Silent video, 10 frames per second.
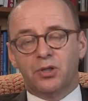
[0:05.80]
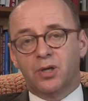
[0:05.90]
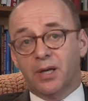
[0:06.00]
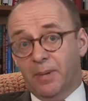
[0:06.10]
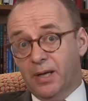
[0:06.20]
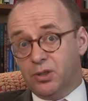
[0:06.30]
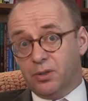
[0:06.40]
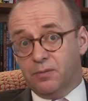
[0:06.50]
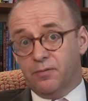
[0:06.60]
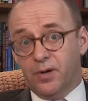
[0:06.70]
as you can
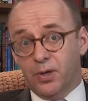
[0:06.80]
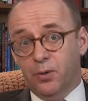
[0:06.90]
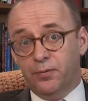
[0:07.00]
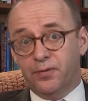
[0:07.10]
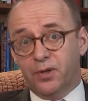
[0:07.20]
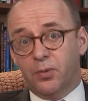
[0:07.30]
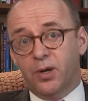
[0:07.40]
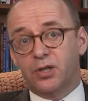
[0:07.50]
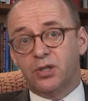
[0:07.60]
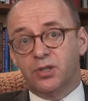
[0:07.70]
imagine, very often
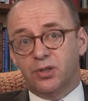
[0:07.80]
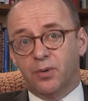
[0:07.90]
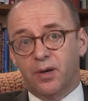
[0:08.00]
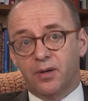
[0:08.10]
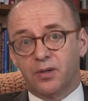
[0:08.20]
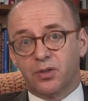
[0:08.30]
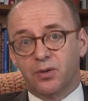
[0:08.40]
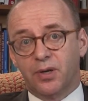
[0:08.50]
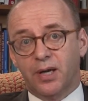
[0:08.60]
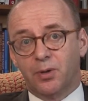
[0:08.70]
questions arise
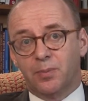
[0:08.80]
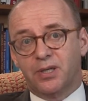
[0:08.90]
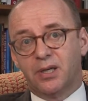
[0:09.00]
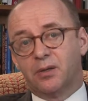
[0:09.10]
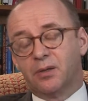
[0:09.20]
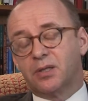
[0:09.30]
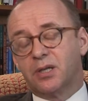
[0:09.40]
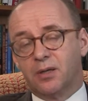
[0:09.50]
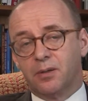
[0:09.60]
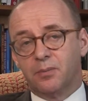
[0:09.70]
on how a particular
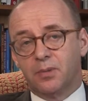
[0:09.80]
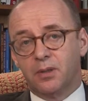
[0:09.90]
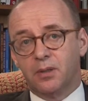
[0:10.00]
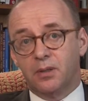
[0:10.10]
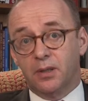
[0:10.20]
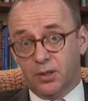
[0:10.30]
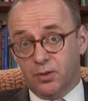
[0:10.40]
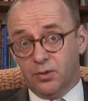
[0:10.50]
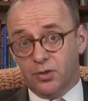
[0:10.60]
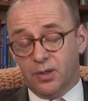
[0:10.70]
term in a
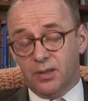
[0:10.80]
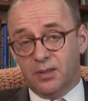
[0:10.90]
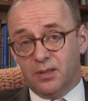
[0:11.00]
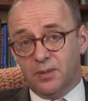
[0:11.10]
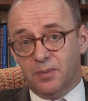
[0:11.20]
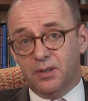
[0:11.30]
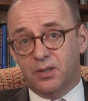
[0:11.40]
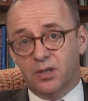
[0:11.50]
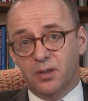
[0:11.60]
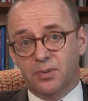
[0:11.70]
contract is to be
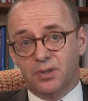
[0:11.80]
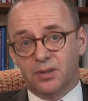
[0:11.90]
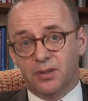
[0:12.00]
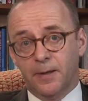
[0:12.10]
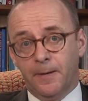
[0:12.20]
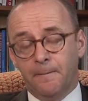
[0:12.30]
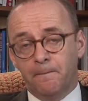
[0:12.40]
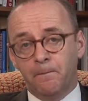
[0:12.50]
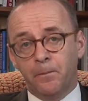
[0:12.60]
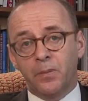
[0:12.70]
interpreted.
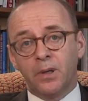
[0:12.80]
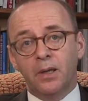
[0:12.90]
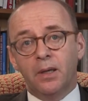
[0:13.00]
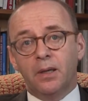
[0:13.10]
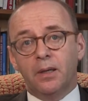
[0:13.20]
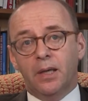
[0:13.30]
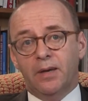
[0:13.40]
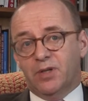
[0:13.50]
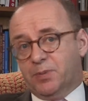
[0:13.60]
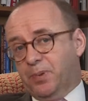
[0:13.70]

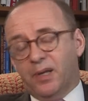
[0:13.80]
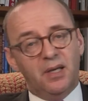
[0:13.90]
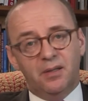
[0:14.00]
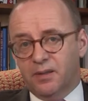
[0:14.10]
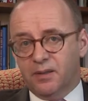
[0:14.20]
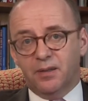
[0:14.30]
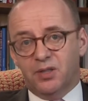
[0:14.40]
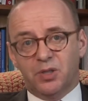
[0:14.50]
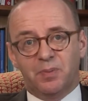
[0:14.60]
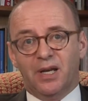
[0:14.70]
If it's plain that
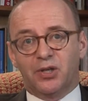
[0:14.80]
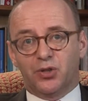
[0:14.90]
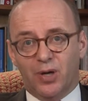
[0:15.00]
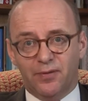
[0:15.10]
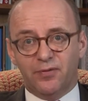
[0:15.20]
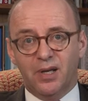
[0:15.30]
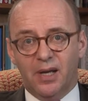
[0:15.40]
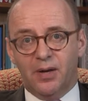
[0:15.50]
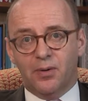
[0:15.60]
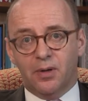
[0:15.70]
there's just been a
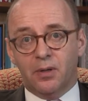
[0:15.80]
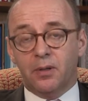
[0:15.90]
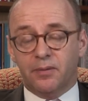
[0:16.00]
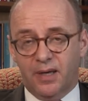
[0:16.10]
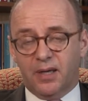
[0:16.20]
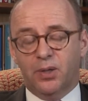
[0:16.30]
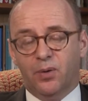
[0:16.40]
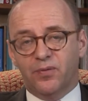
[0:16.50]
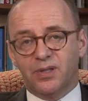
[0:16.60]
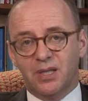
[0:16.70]
drafting error, that can
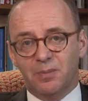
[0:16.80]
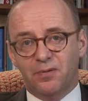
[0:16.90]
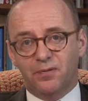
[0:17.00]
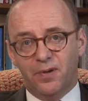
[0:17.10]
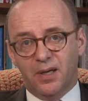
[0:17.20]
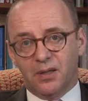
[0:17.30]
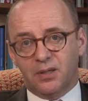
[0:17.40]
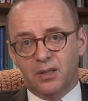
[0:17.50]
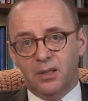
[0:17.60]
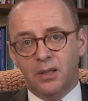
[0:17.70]
obviously be
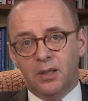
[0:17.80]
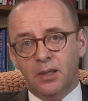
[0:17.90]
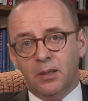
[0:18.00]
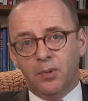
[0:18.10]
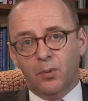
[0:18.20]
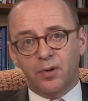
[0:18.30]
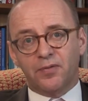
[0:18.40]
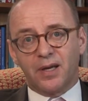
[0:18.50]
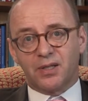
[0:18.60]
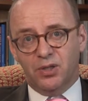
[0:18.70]
fixed. But what
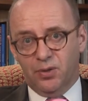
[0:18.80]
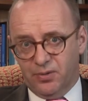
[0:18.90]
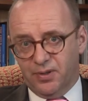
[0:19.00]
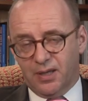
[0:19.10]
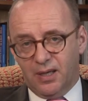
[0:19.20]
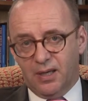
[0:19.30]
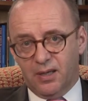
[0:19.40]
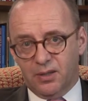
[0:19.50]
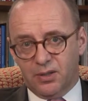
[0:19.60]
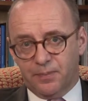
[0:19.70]
if that's not the
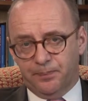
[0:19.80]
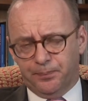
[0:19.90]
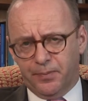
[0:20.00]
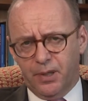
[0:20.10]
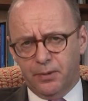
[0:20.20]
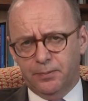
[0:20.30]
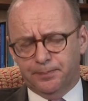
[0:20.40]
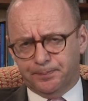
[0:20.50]
case? Now,